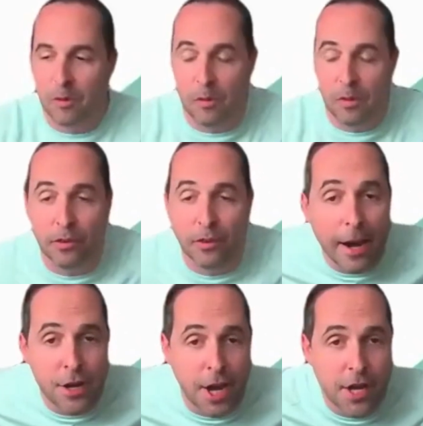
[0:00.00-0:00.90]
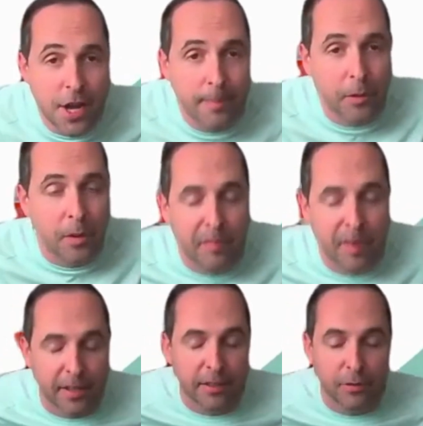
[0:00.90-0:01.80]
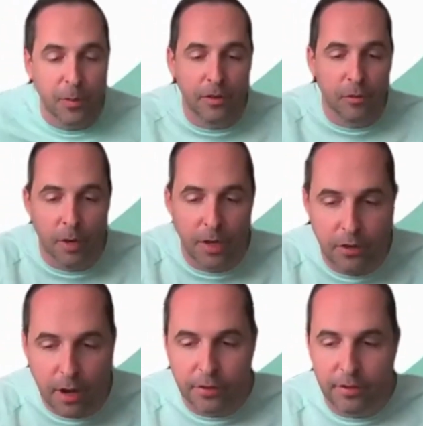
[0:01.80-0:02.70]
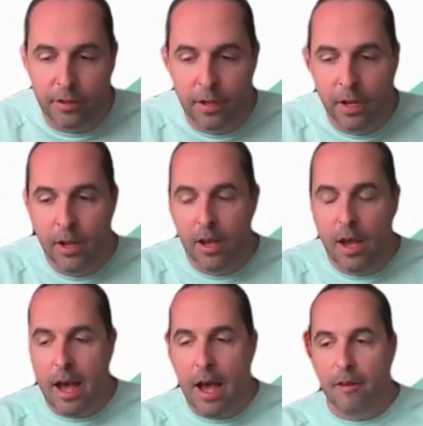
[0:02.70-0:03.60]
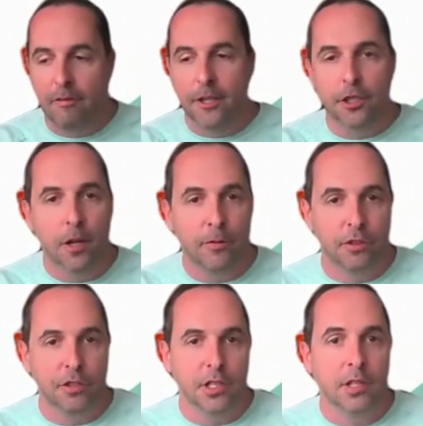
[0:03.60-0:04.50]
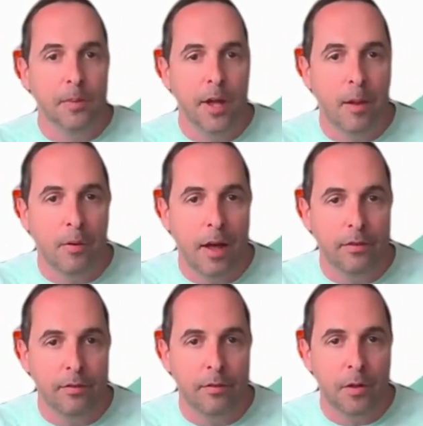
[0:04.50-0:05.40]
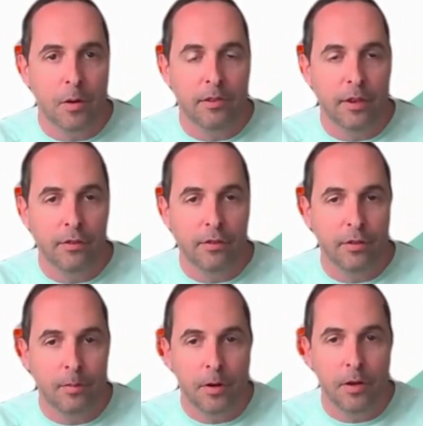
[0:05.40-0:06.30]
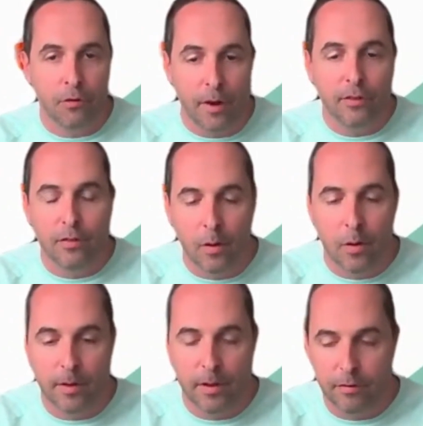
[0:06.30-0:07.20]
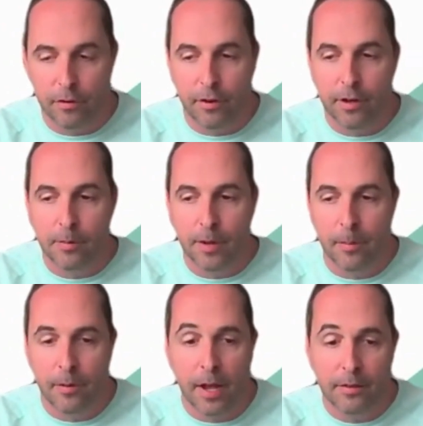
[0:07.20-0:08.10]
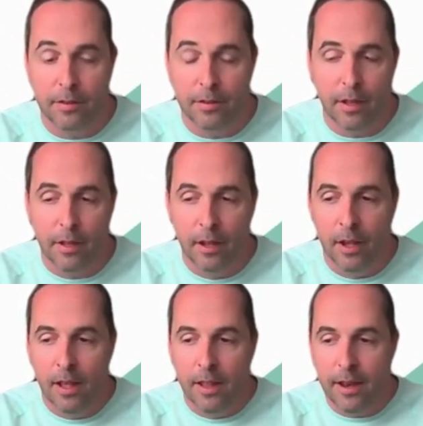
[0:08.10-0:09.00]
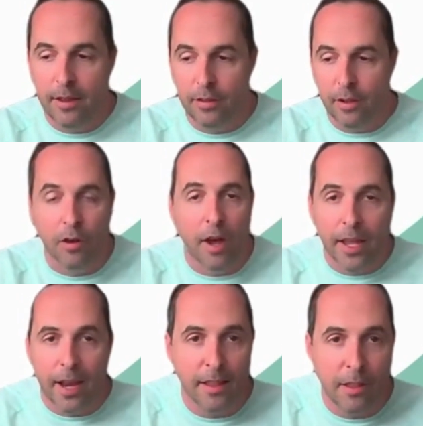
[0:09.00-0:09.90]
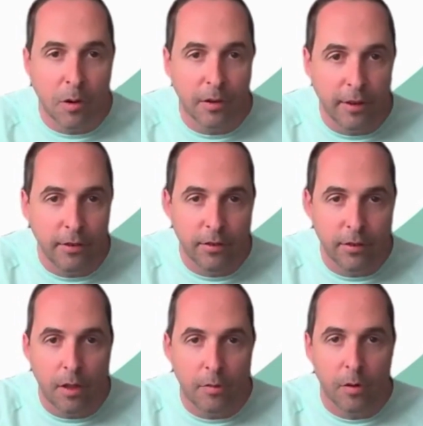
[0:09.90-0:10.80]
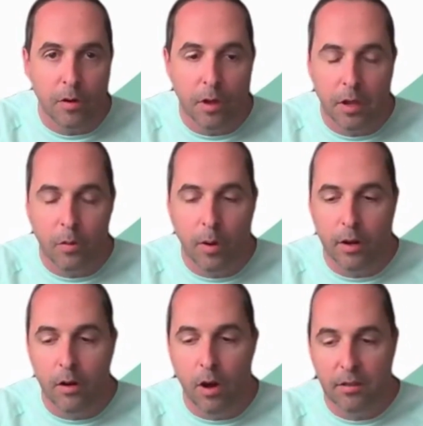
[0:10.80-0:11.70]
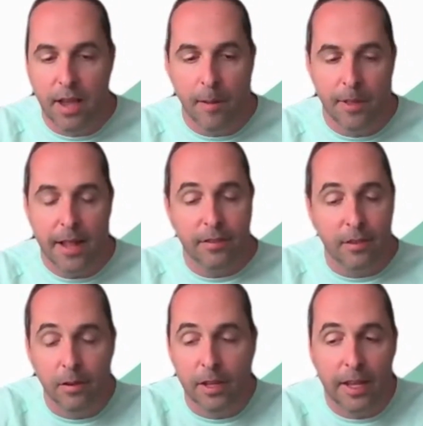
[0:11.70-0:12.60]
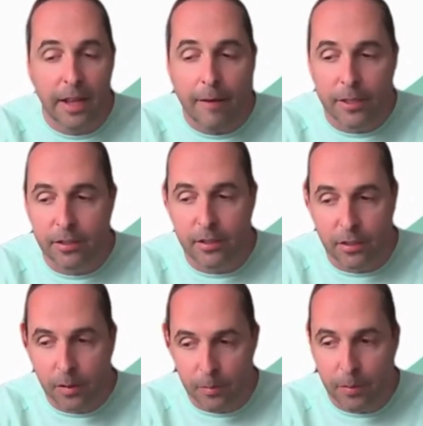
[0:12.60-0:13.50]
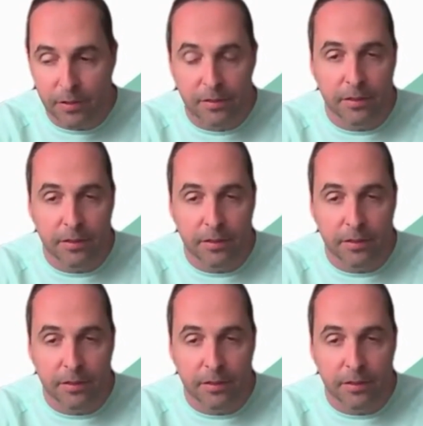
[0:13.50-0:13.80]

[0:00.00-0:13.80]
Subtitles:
there's a lot of change happening, quite frankly. So we just finished up a strategic planning process for the organization. It's a pretty transformative strategic planning process that is unlike anything the organization has gone through in quite a long time. And that's going to lead, obviously, to some pretty